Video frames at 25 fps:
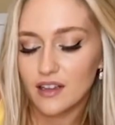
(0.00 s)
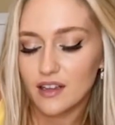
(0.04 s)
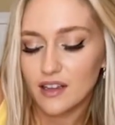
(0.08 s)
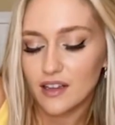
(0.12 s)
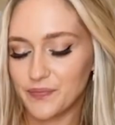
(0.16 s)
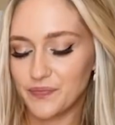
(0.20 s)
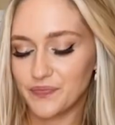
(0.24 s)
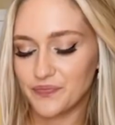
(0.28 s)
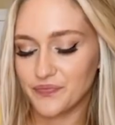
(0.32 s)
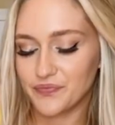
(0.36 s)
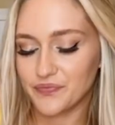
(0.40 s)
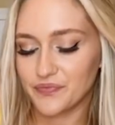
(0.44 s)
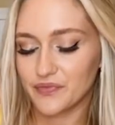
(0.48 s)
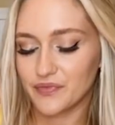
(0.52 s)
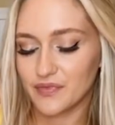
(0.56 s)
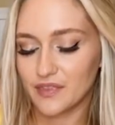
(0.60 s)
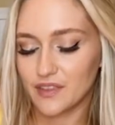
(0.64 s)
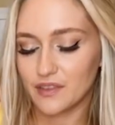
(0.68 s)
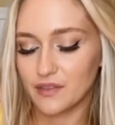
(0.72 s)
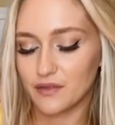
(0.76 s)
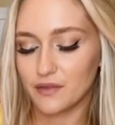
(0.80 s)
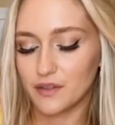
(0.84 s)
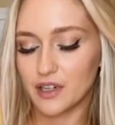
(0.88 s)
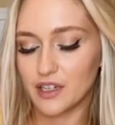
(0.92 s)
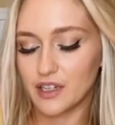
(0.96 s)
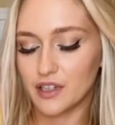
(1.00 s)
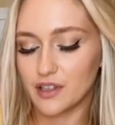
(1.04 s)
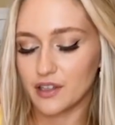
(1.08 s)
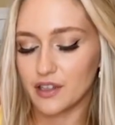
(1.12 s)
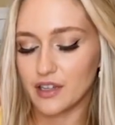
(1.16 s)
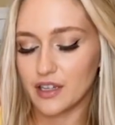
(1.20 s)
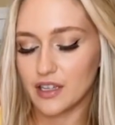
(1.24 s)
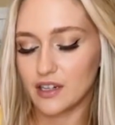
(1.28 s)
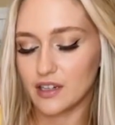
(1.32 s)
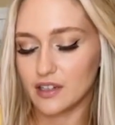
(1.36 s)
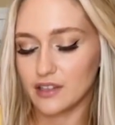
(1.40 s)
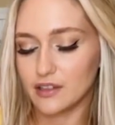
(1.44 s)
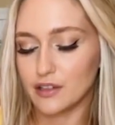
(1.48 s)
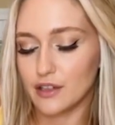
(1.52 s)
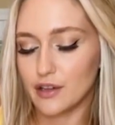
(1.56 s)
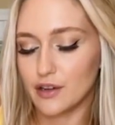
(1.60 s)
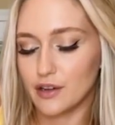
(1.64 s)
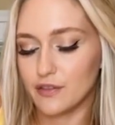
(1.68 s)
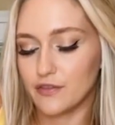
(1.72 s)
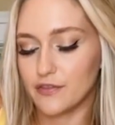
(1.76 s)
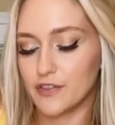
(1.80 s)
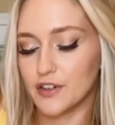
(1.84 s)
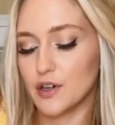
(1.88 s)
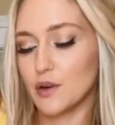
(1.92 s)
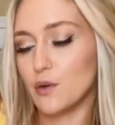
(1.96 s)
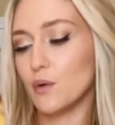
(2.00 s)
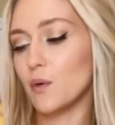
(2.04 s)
We're gonna cook it on low for